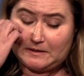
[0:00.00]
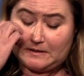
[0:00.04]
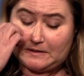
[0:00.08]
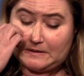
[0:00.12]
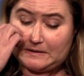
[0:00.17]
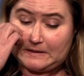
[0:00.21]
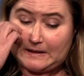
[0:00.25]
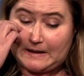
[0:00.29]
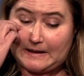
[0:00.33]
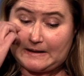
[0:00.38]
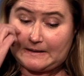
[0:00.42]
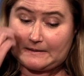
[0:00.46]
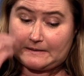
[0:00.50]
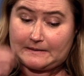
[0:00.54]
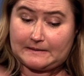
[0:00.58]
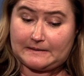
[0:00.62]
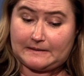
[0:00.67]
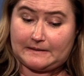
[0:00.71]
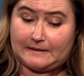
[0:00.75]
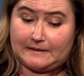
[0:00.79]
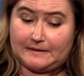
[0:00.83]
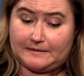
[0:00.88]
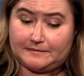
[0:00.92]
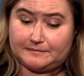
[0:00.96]
yeah.
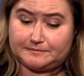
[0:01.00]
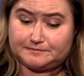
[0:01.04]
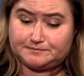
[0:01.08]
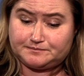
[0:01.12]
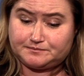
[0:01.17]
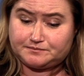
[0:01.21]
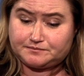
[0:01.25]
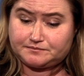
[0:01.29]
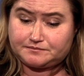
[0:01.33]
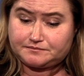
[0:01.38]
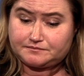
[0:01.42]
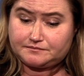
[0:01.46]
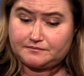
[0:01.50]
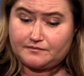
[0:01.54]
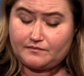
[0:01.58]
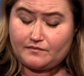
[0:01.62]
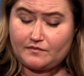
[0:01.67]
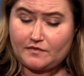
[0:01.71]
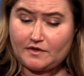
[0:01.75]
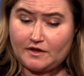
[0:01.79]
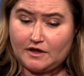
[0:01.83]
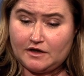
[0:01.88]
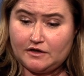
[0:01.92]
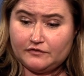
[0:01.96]
Um,
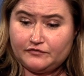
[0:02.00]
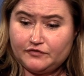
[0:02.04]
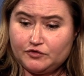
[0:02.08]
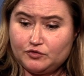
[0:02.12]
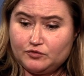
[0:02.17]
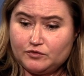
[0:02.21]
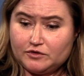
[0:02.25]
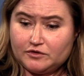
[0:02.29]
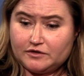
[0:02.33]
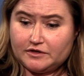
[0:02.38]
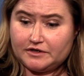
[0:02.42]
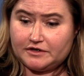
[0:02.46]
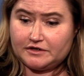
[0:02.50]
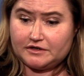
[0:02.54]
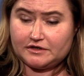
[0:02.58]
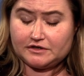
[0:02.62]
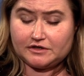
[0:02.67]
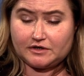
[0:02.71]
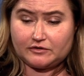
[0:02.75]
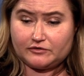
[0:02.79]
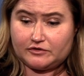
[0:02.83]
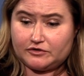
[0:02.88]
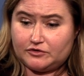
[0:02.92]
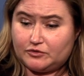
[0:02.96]
if you really, you
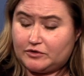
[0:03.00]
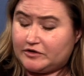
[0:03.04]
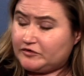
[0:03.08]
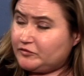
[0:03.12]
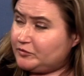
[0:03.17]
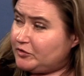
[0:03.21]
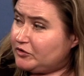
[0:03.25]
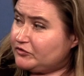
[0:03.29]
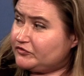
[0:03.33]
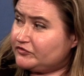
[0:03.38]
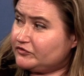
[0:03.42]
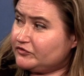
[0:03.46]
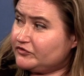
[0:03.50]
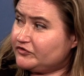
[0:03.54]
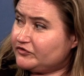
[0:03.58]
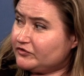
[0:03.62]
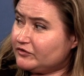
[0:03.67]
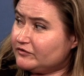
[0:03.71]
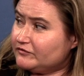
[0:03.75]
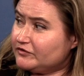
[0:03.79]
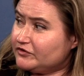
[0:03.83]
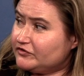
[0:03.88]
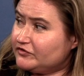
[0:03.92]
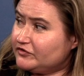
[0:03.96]
know, the U.S. Postal
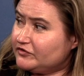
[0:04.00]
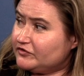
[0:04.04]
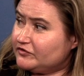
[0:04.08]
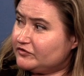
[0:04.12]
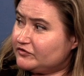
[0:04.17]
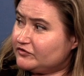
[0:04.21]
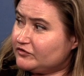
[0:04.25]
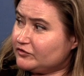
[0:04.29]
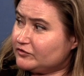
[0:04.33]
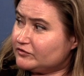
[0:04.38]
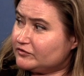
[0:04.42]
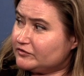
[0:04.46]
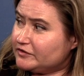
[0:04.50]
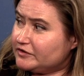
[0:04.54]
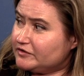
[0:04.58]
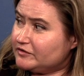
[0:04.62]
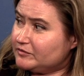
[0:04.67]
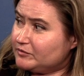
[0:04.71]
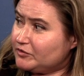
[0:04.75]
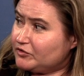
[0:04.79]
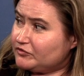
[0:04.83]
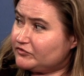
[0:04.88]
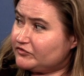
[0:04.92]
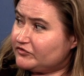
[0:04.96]
Service is certainly the
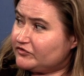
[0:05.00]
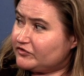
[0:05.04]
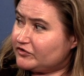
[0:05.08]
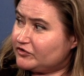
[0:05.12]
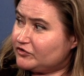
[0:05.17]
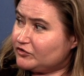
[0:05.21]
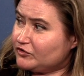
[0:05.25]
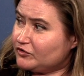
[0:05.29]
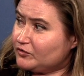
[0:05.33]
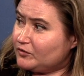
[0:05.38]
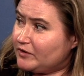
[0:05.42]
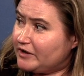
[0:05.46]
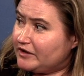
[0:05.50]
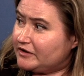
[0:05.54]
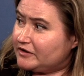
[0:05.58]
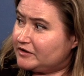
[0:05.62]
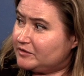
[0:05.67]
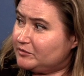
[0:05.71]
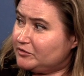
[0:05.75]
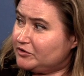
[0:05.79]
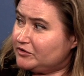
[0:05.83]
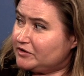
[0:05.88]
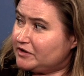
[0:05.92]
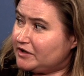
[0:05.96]
most secure way to
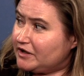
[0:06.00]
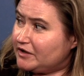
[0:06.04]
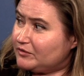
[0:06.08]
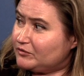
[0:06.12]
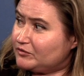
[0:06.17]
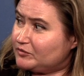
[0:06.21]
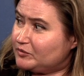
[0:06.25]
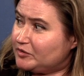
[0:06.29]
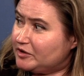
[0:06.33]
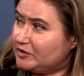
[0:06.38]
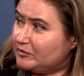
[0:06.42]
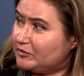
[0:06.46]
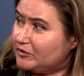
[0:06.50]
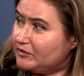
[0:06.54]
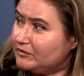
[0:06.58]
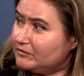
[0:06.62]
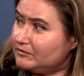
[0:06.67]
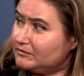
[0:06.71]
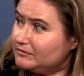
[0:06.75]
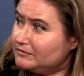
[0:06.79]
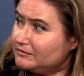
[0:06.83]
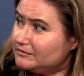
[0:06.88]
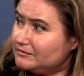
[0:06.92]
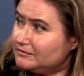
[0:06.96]
communicate with people.
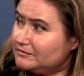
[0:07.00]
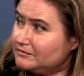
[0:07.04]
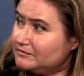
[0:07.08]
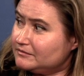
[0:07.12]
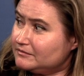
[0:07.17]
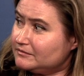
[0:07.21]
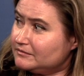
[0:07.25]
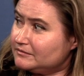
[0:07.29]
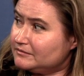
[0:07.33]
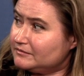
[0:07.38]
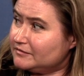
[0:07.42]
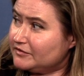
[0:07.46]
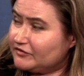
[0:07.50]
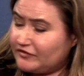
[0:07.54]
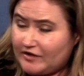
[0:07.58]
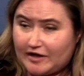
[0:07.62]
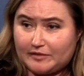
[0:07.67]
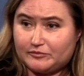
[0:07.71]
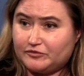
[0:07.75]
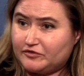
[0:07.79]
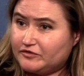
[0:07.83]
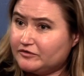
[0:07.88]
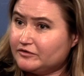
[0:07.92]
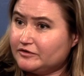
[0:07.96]
That's
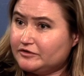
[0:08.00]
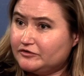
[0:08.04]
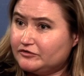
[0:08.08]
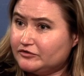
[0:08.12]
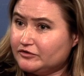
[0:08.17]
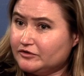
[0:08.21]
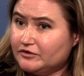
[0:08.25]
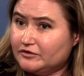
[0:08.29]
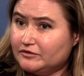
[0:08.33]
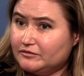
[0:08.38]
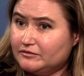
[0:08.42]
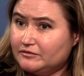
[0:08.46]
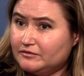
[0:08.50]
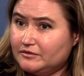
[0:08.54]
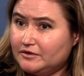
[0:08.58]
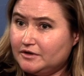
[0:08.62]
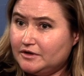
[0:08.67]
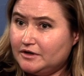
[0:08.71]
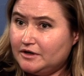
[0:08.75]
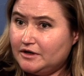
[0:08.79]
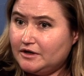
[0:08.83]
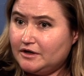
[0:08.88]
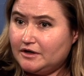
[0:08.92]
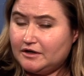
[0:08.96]
absolutely true.
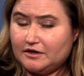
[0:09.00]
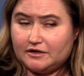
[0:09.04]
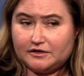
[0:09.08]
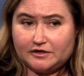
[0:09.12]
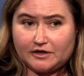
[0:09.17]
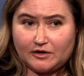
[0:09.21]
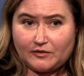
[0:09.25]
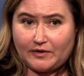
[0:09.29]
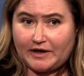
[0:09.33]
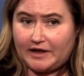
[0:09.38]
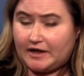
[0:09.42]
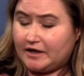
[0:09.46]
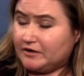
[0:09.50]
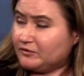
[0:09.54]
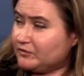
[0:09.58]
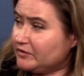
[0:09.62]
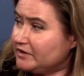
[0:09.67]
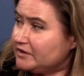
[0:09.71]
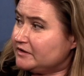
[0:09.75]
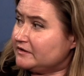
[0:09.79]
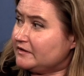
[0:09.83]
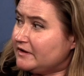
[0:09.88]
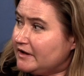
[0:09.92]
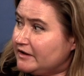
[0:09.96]
You know,
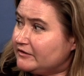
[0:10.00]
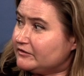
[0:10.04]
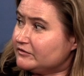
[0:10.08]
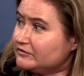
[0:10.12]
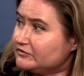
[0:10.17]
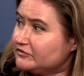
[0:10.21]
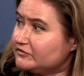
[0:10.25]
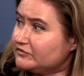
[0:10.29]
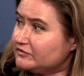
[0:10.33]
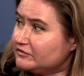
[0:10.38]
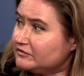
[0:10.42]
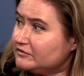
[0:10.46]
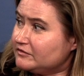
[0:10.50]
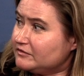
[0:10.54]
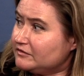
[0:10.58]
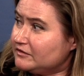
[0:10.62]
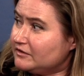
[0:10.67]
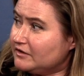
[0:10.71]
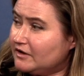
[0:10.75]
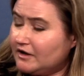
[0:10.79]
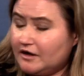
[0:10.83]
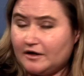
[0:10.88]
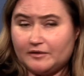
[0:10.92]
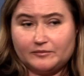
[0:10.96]
handwritten letters.
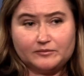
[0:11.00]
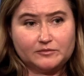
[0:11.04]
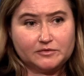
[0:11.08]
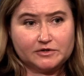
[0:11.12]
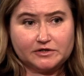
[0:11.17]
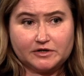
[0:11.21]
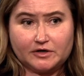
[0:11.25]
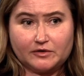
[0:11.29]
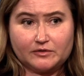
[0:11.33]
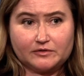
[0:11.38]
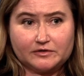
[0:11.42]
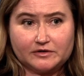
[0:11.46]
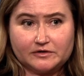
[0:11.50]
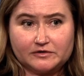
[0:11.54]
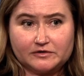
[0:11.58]
Um, you know,